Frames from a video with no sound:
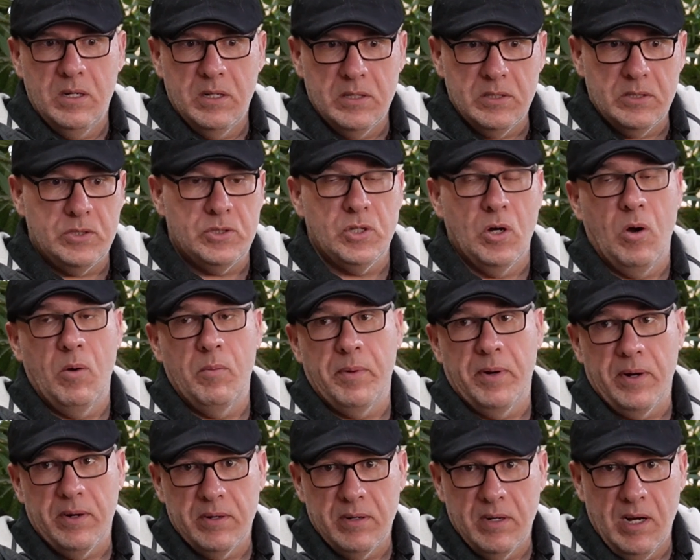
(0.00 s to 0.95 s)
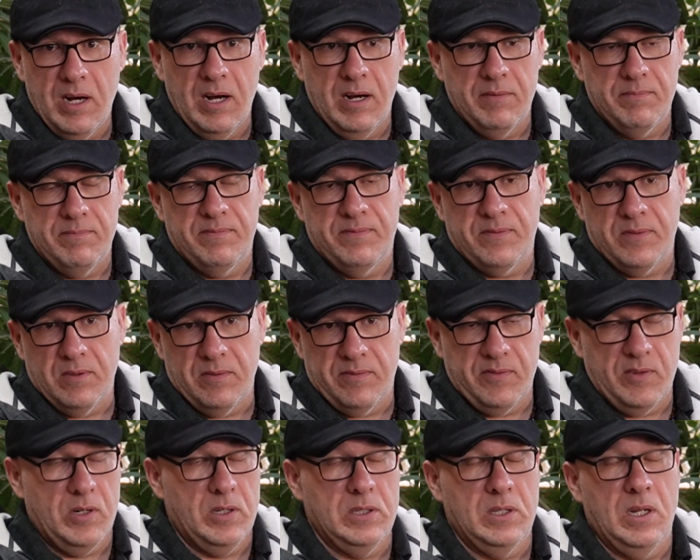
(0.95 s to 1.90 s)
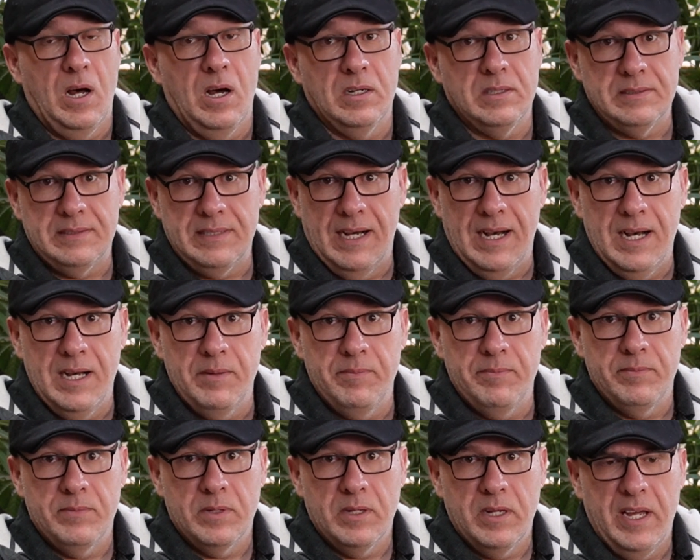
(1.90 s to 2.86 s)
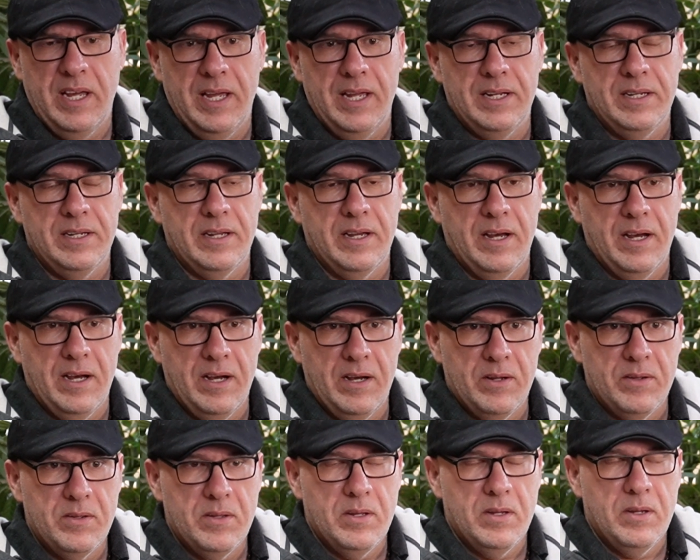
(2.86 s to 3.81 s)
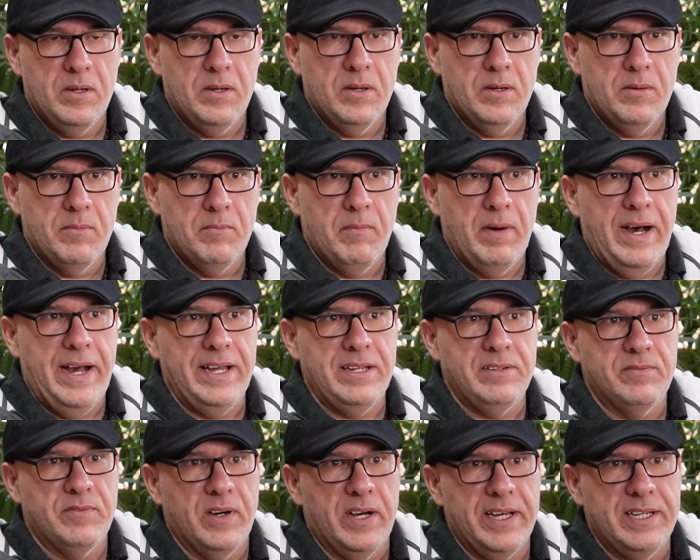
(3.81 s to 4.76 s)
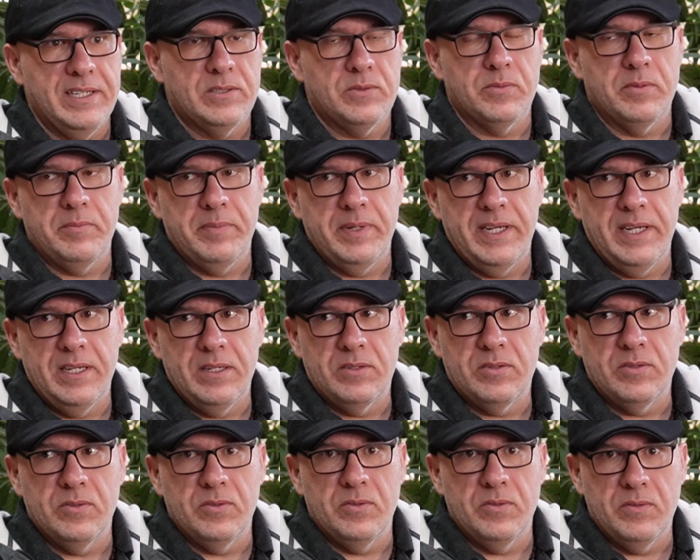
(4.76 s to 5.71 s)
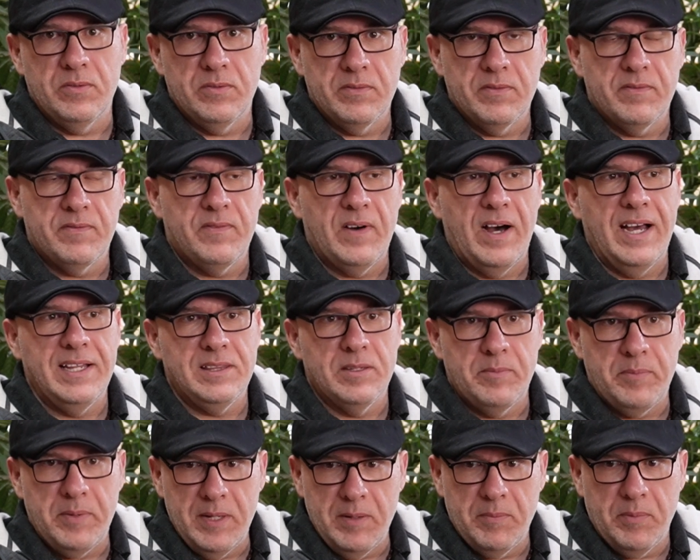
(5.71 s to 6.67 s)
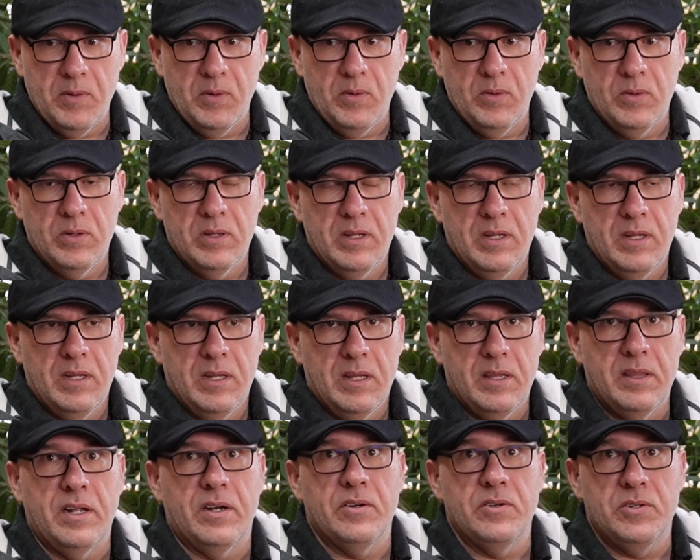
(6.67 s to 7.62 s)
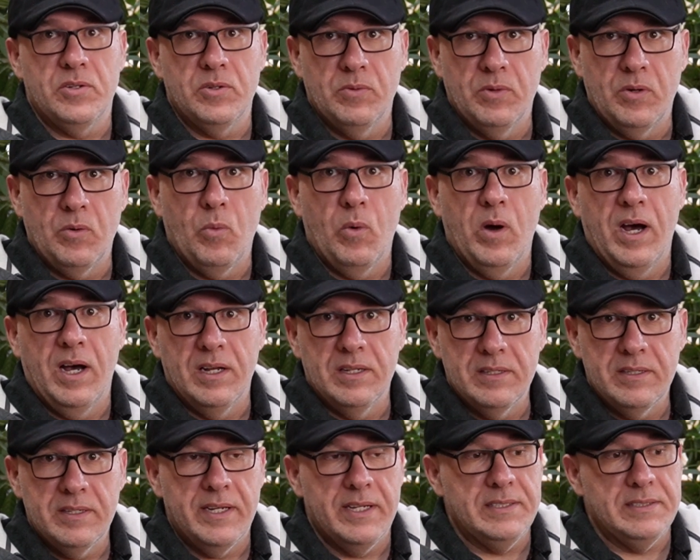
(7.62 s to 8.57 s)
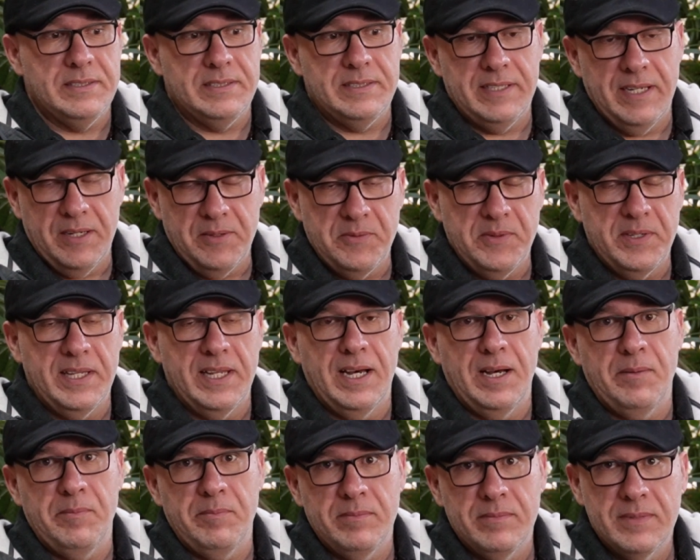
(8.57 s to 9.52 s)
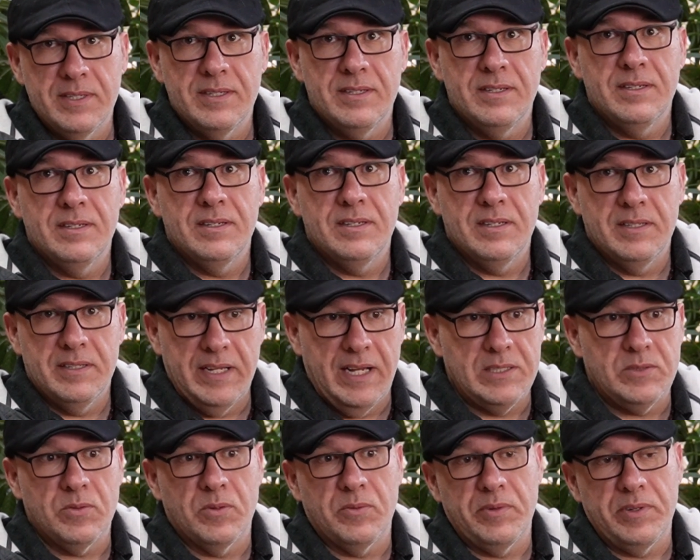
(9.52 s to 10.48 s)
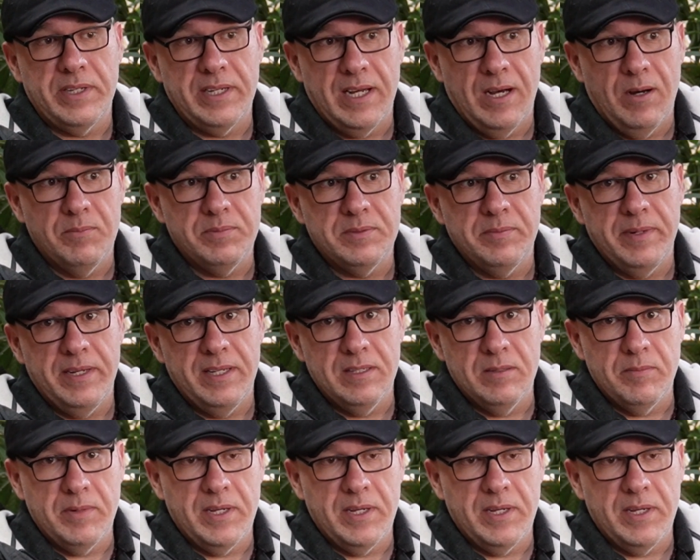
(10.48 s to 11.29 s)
sober for a long time, and my advice would be to find the people that are doing well and stick with them. And that's what really helped me in the